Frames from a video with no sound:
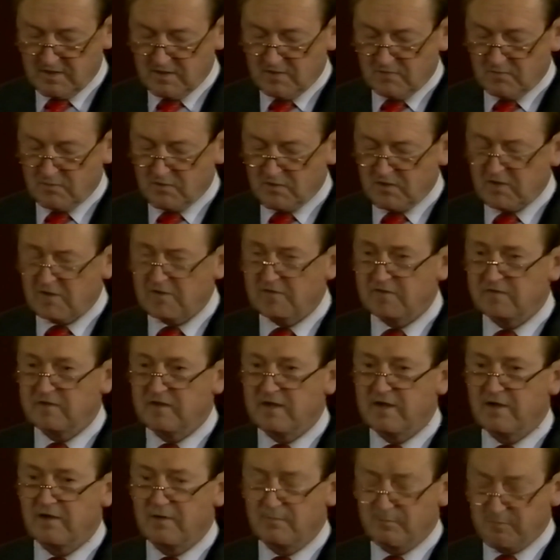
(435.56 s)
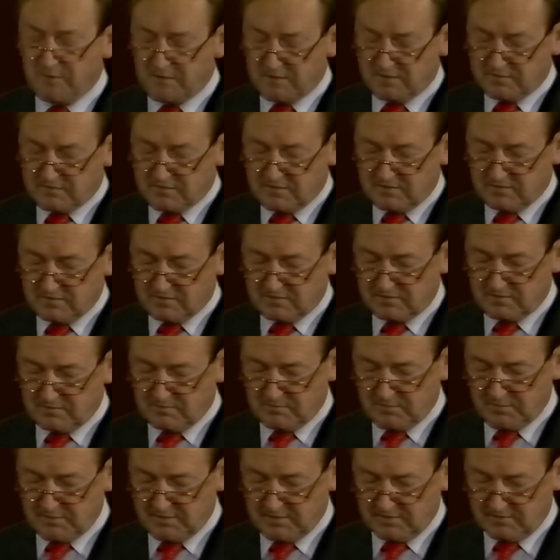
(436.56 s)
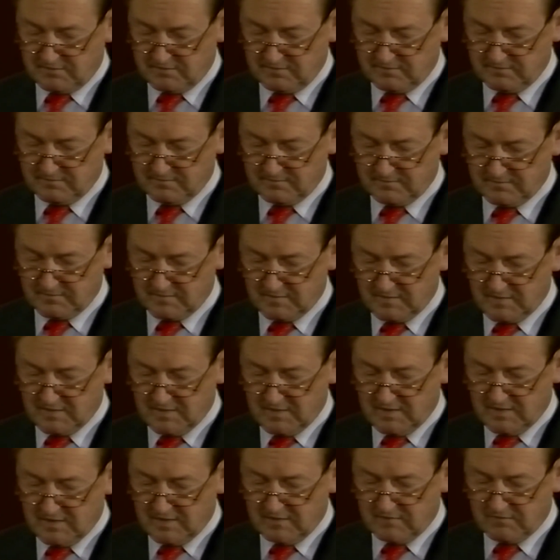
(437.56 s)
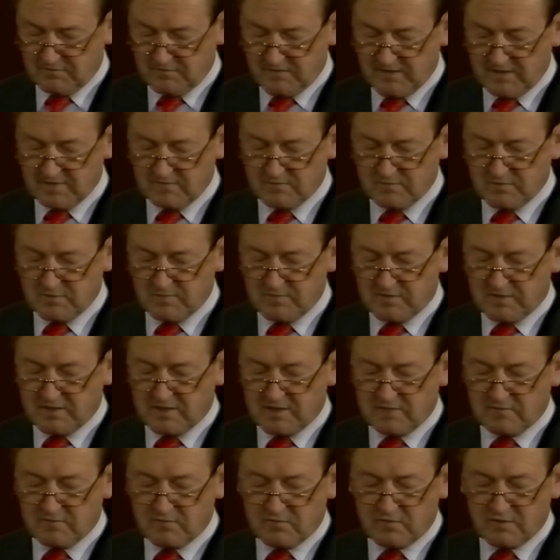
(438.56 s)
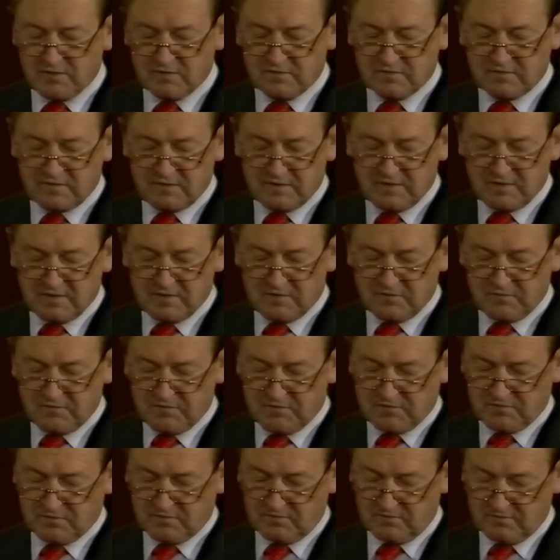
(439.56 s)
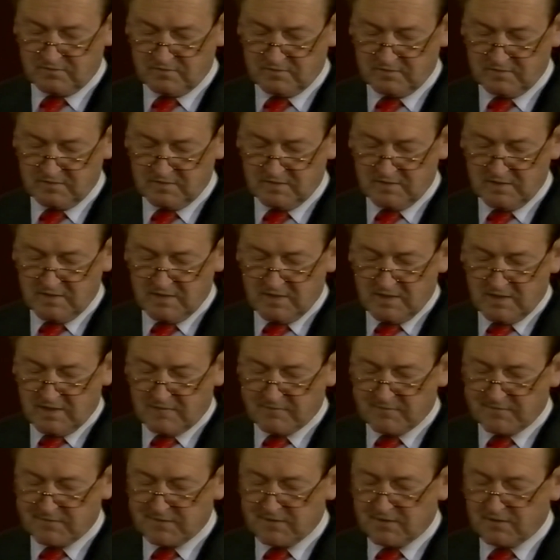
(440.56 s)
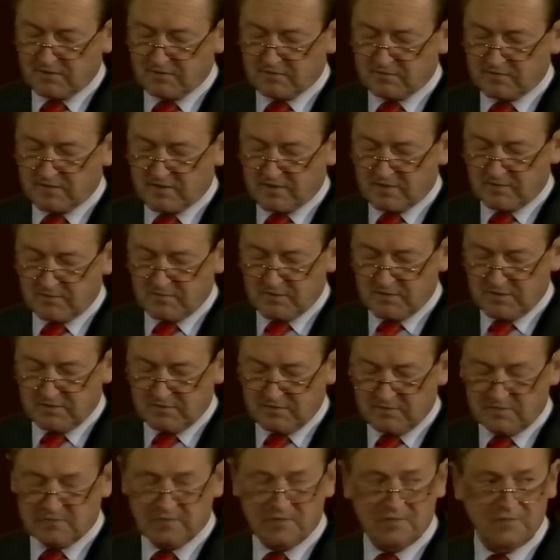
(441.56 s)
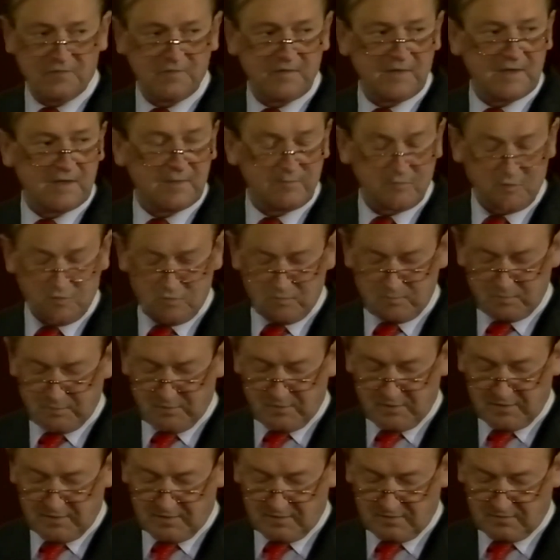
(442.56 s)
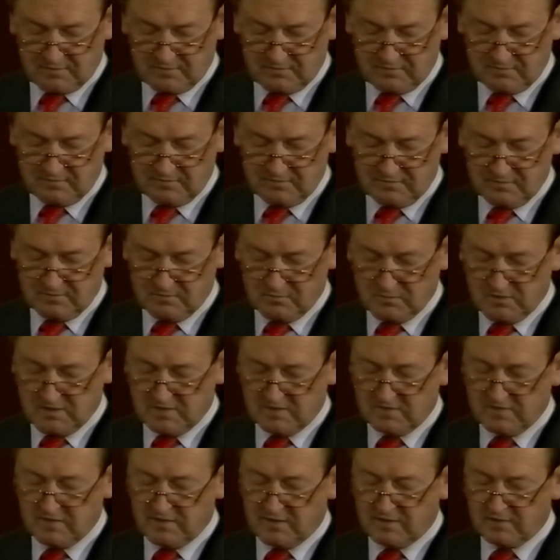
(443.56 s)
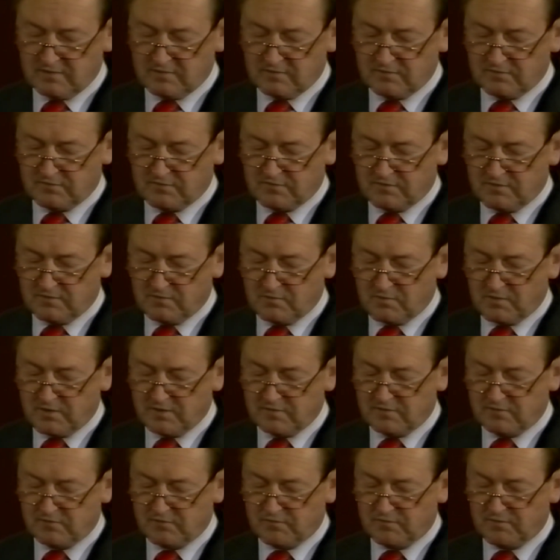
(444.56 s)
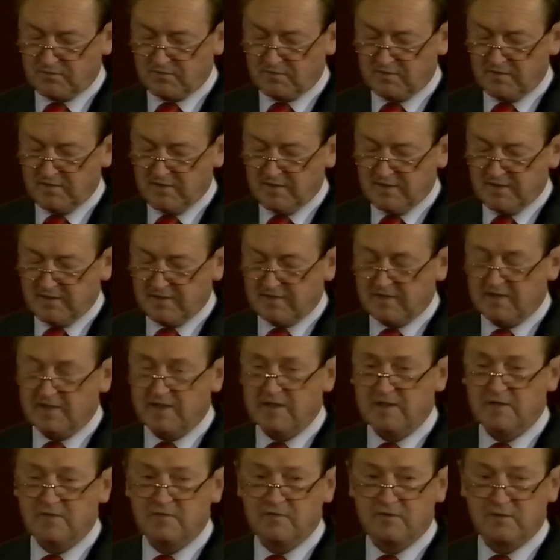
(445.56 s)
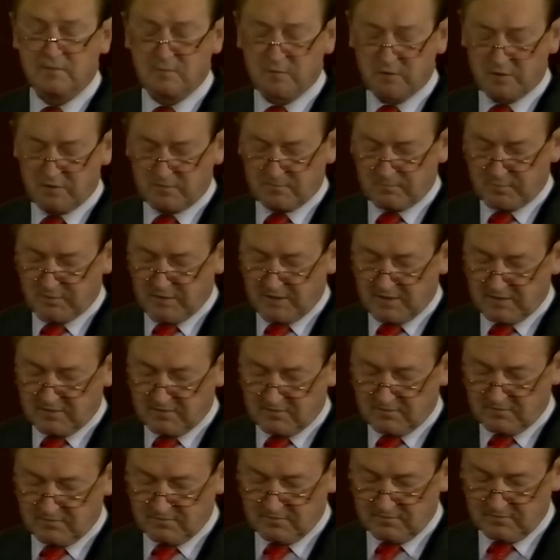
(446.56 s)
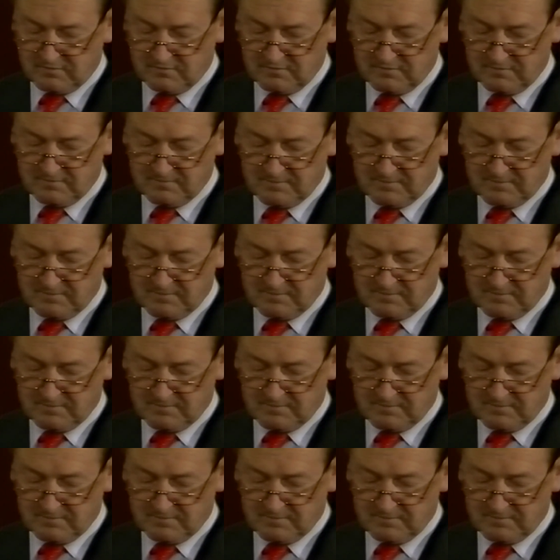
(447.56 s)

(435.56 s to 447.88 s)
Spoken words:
We lost our ability to compete. In fact, we became grossly inefficient, and we lost our ability to develop new products. We indulged in wasteful and lazy work practices.